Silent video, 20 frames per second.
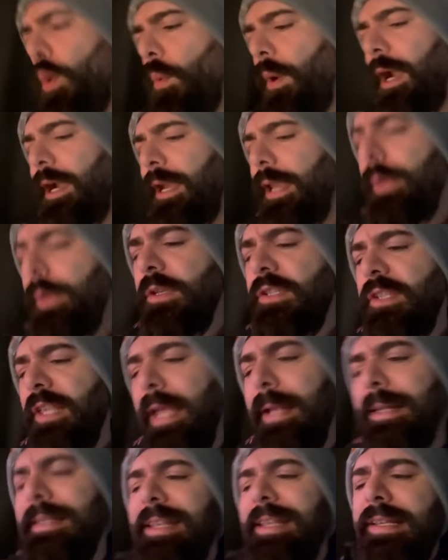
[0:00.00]
where he was
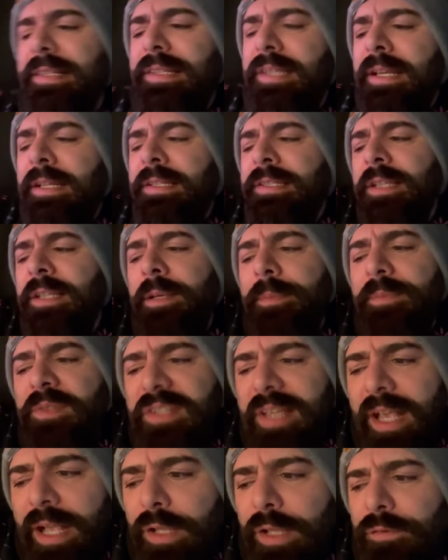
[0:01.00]
like distancing
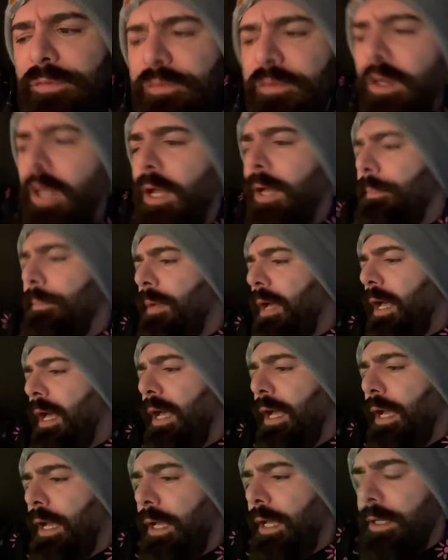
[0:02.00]
himself from
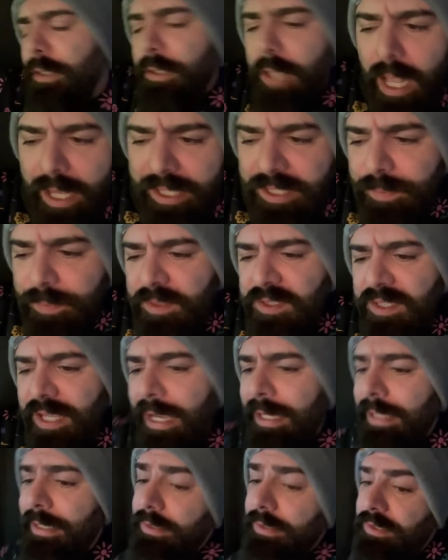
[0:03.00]
uh, Ice
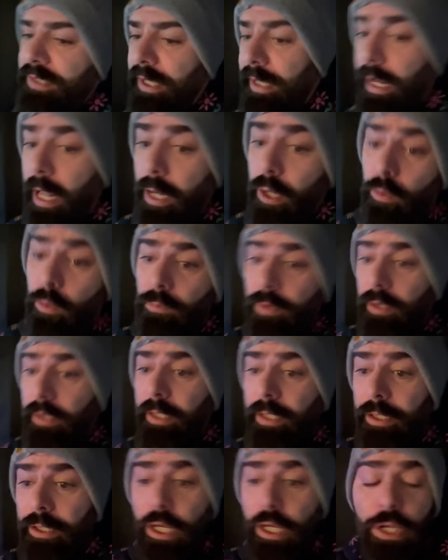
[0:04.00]
Poseidon, saying, I don't
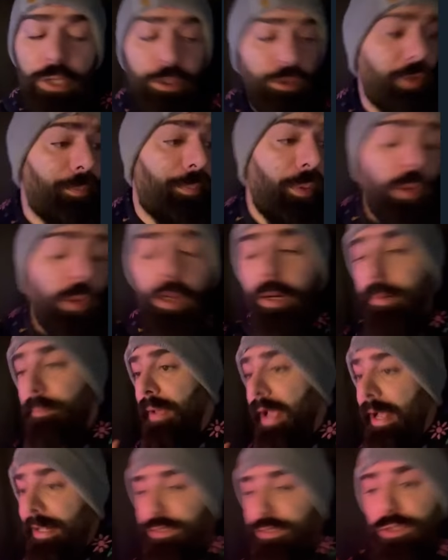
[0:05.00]
really support
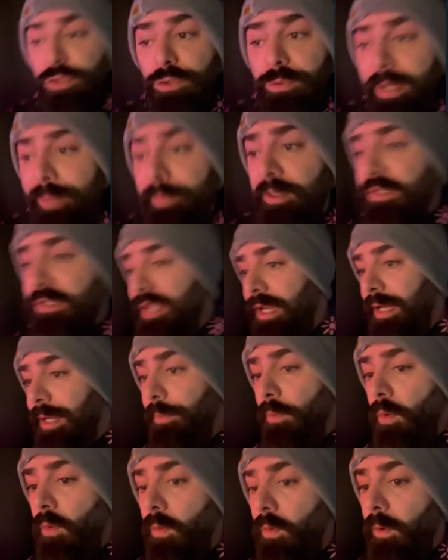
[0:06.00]
bad streamers
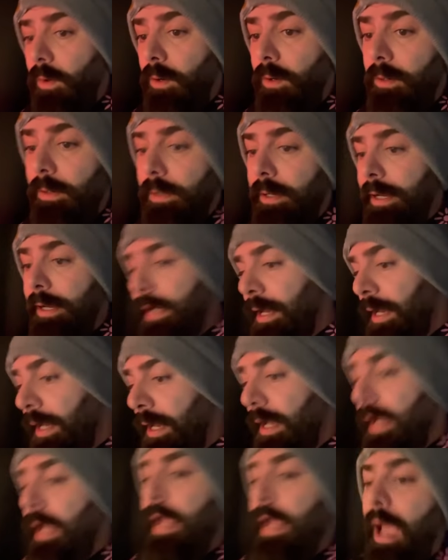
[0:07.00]
anymore. And
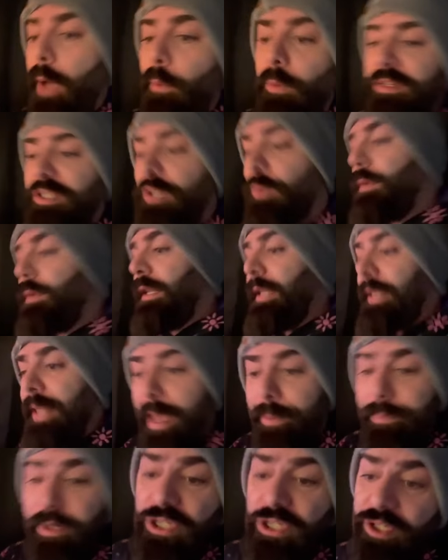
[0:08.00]
I wasn't really
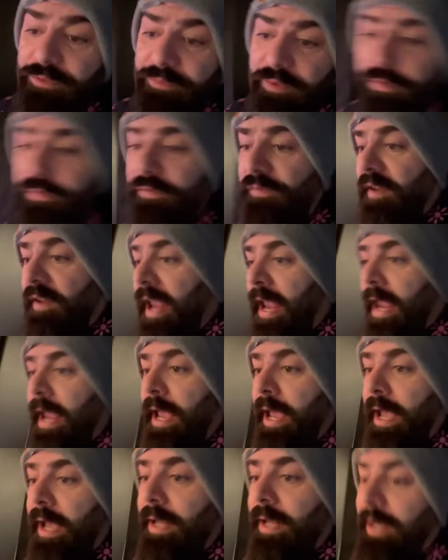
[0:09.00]
that much of a
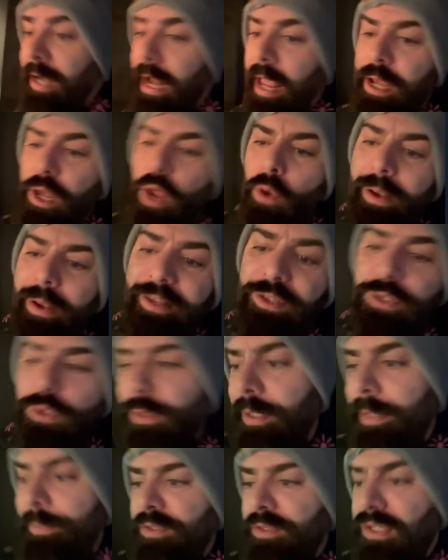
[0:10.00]
fan. And I know I
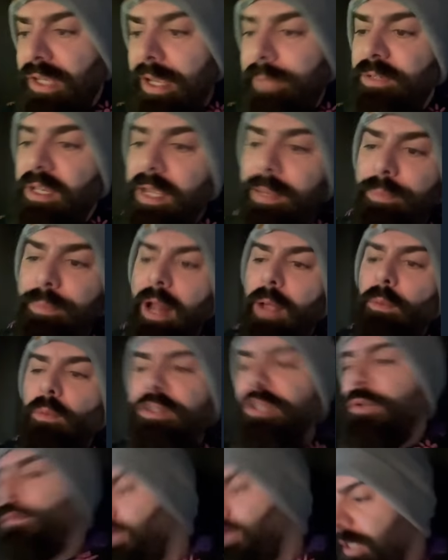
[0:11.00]
stream sniped him, but I
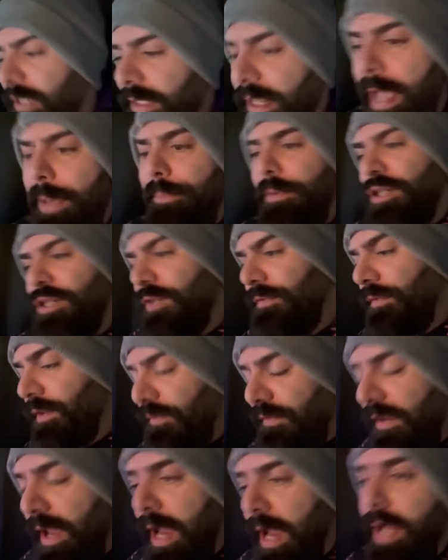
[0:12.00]
wasn't really that much of a
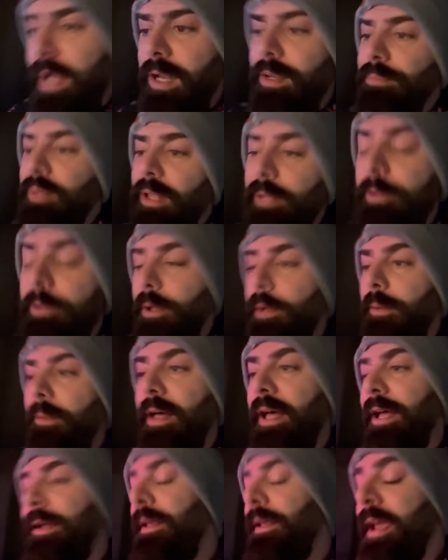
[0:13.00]
fan. And blah, blah,
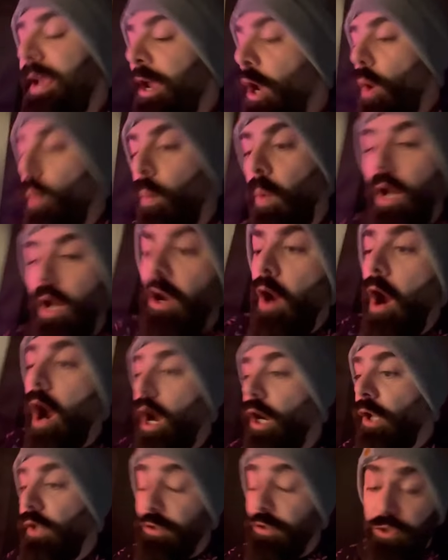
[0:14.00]
blah. What
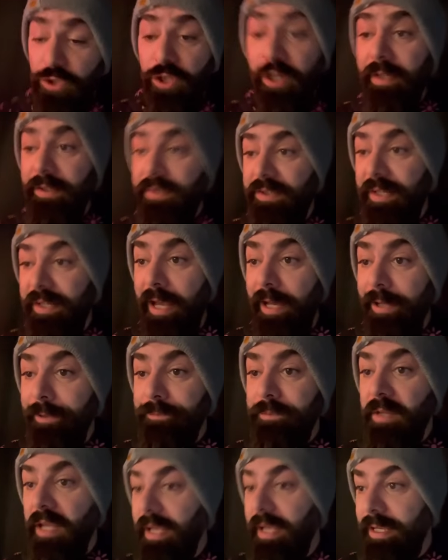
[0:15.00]
Karl should have
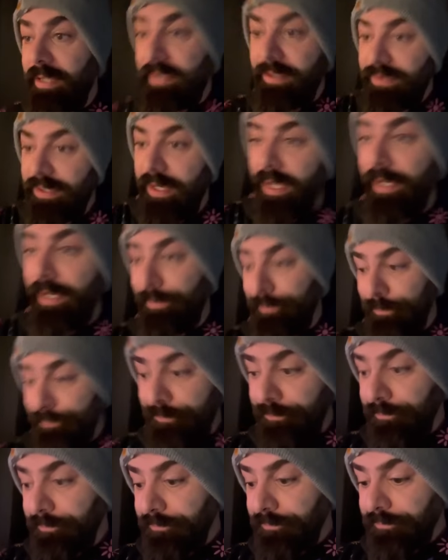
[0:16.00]
said is,
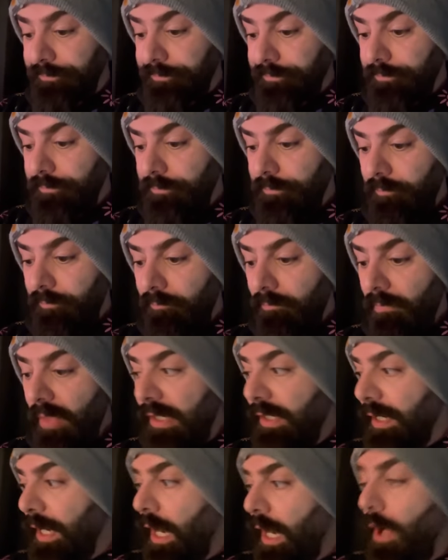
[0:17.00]
um,
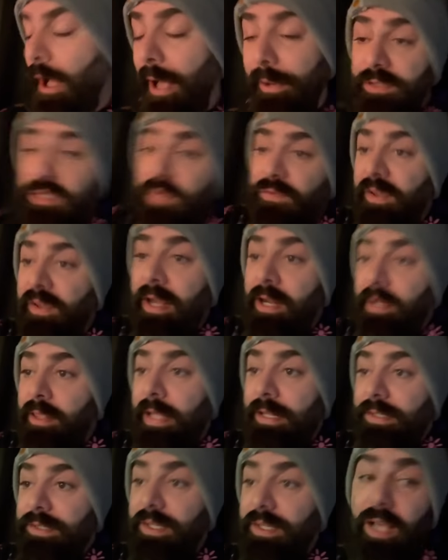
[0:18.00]
you know, I was a fan of
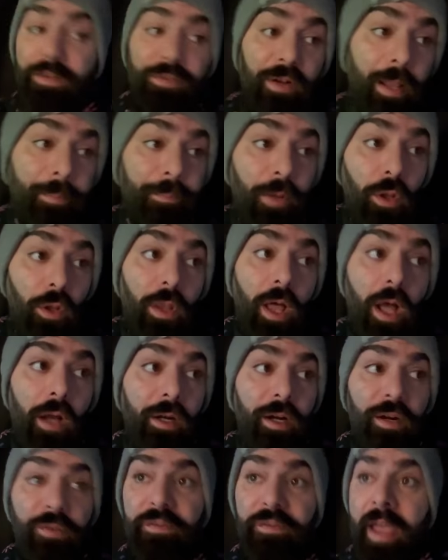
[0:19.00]
that stuff and I'm no
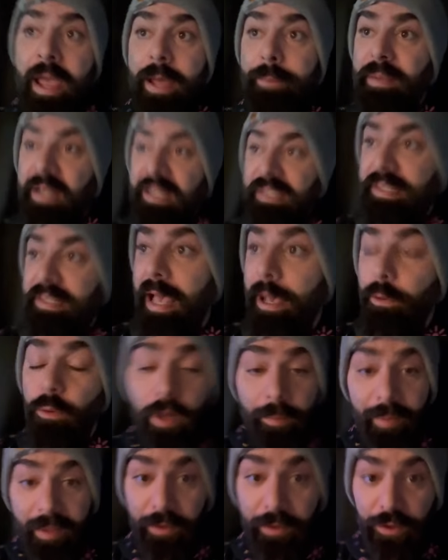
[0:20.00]
longer a fan because that
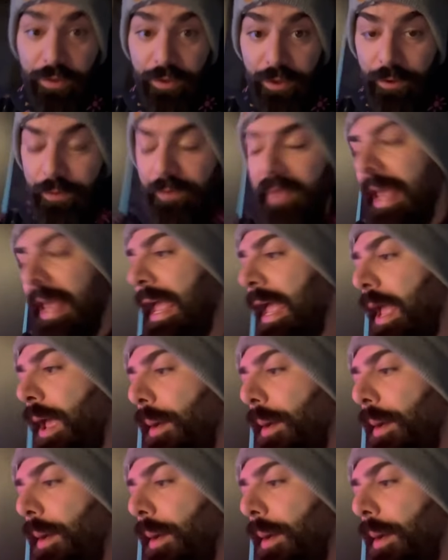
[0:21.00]
would have been the truth.